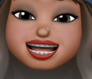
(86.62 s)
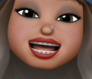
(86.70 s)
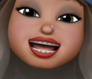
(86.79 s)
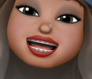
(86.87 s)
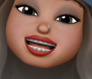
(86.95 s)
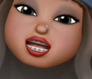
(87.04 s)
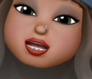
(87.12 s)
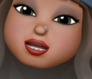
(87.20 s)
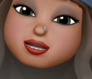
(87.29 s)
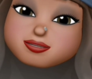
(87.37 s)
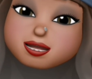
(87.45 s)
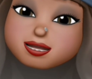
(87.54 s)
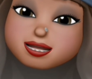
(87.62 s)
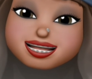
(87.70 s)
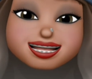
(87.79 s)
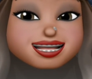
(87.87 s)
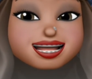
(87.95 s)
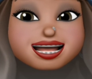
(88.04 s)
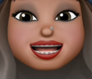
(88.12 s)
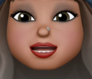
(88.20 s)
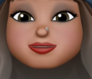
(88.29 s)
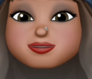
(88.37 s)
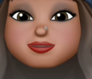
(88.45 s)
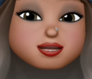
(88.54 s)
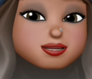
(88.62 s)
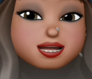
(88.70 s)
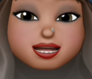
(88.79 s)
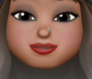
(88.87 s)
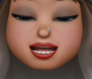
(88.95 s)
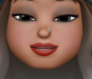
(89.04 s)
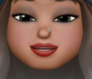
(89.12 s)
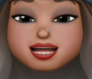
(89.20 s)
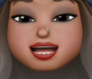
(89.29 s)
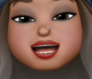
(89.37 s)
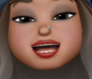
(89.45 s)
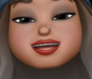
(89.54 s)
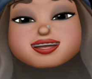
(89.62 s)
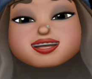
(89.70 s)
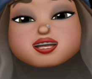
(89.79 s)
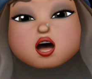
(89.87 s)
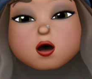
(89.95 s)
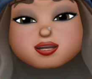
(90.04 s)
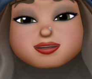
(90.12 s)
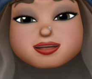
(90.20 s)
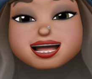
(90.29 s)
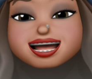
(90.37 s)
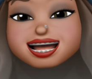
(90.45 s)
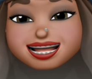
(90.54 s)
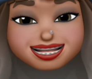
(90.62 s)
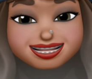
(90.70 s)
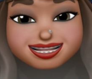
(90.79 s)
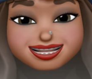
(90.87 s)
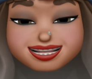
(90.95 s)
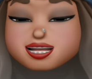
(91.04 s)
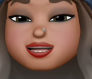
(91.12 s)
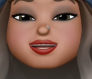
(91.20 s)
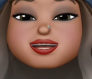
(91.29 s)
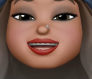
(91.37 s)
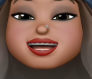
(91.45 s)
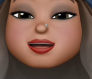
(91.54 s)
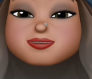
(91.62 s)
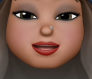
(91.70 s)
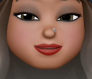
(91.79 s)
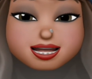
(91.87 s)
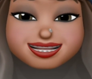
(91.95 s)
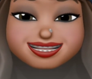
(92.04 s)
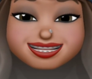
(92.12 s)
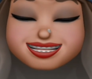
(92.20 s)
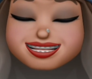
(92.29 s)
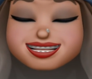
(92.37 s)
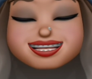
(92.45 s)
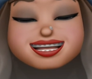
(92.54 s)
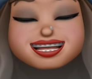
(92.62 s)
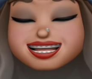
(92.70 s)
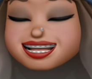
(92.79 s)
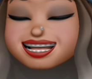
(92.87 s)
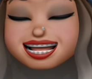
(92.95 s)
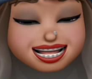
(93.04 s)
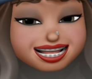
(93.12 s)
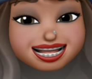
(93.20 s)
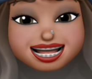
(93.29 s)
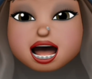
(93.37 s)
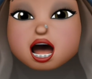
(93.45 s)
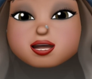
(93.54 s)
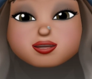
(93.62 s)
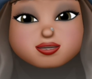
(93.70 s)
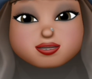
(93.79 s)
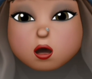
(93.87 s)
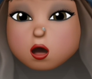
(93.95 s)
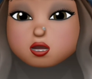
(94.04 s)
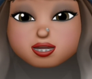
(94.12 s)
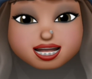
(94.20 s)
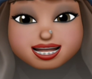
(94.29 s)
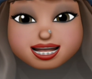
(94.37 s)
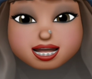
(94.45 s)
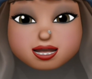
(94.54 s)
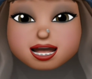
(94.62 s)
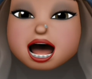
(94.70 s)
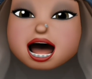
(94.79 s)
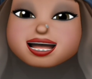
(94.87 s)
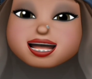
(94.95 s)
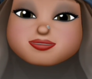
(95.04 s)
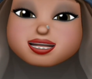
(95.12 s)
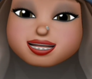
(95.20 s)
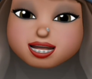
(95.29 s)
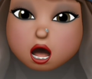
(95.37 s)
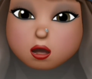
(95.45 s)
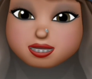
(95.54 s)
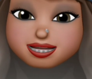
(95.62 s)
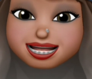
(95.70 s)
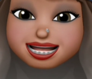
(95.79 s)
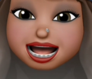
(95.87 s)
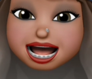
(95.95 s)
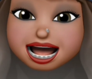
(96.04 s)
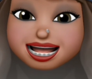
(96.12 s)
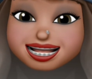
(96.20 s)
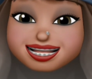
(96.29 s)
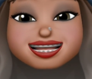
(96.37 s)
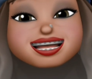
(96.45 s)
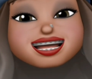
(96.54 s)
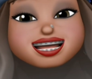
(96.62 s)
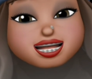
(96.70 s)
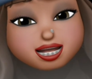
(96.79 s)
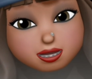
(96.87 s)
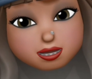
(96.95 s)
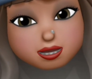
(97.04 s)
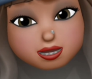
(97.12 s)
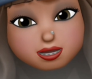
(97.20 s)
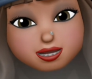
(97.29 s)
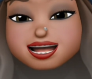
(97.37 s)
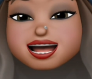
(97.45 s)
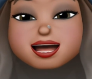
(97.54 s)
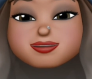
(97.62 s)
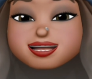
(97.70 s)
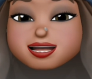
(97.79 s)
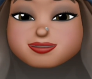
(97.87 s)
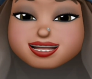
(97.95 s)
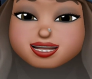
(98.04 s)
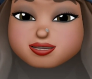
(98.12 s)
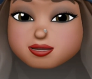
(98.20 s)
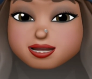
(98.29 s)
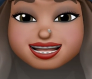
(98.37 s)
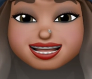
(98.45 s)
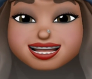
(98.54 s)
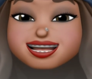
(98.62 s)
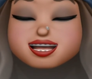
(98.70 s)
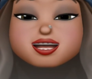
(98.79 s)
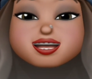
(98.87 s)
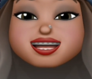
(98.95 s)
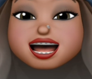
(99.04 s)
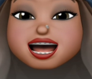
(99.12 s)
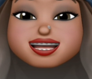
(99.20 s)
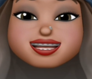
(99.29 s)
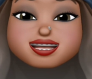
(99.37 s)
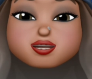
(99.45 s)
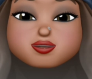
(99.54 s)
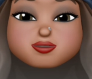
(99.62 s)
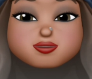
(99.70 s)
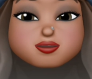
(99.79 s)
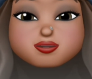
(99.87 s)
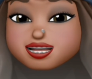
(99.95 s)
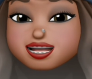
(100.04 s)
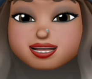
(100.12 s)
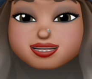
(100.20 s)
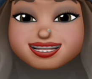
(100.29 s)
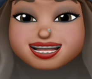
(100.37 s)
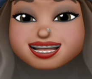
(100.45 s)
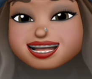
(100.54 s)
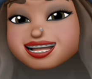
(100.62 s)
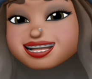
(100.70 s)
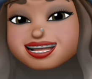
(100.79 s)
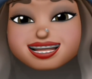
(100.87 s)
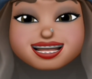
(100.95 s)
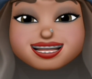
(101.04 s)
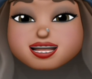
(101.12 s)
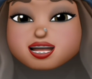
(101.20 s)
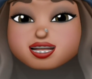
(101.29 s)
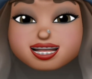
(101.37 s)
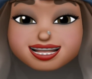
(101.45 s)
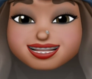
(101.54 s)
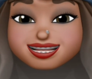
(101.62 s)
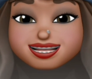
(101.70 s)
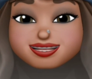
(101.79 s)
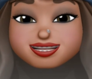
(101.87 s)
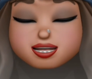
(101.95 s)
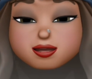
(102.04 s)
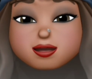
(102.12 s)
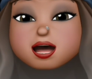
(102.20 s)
Excuse my bracelet that keeps moving in the background. I talk with my hands, so you're going to hear my bracelets just click clacking through the whole video. I am sorry, guys. This is new, but I'm enjoying learning how to do new videos and edit and all that stuff. So